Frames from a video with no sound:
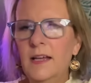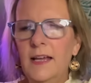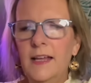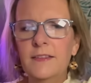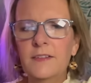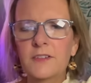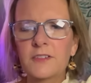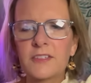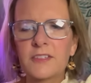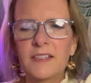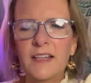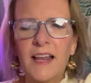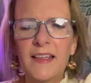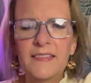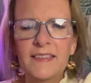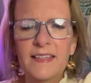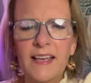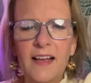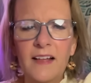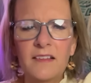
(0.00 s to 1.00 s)
And there's
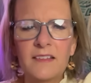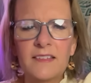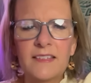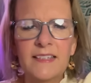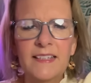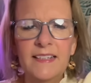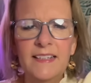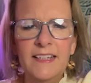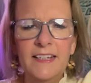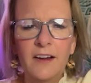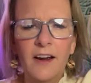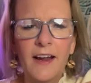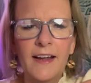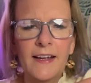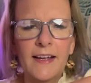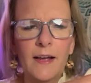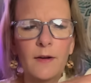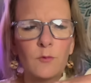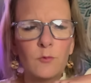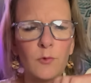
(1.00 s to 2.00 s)
nothing else in here.
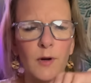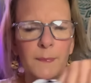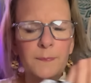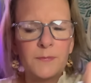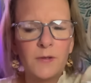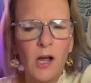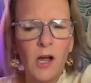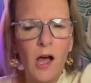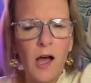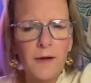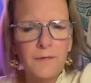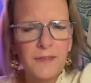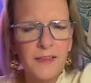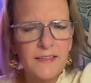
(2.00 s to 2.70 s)
I got ripped off.